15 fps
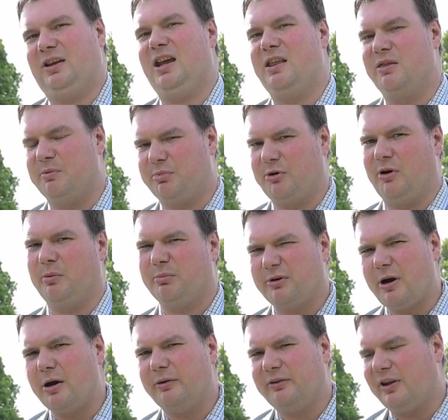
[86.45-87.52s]
in the brewing
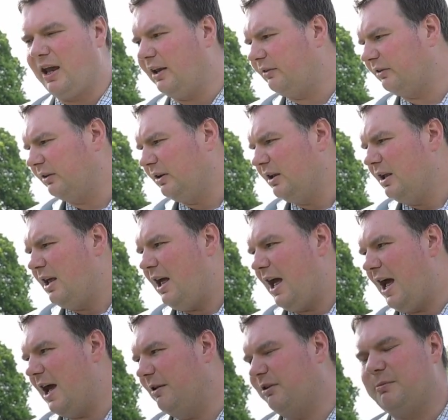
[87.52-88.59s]
process,
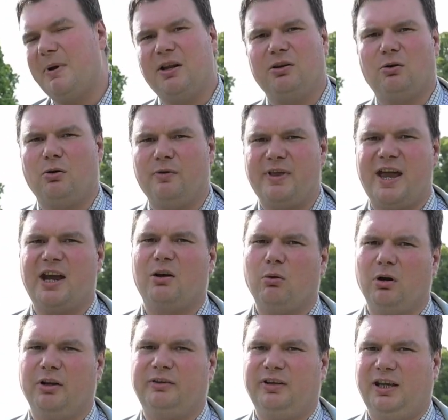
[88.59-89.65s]
depending on their
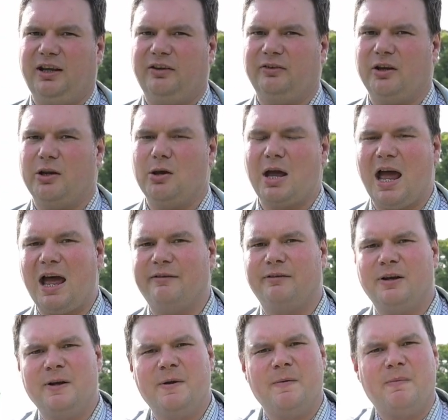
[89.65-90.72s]
qualities. So you have
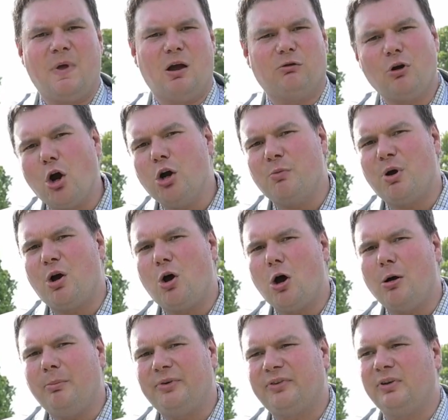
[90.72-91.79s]
aroma
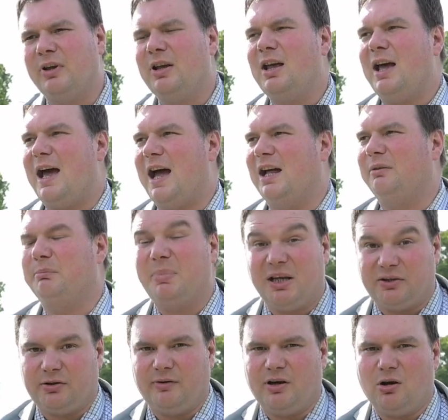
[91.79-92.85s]
hops and
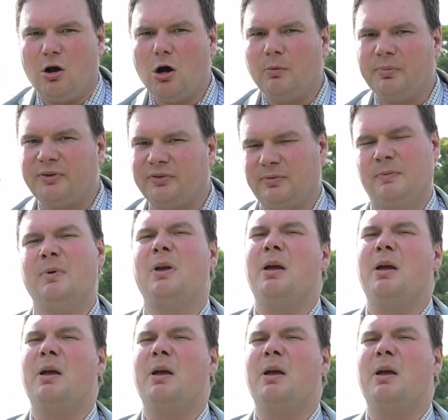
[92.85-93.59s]
bittering hops.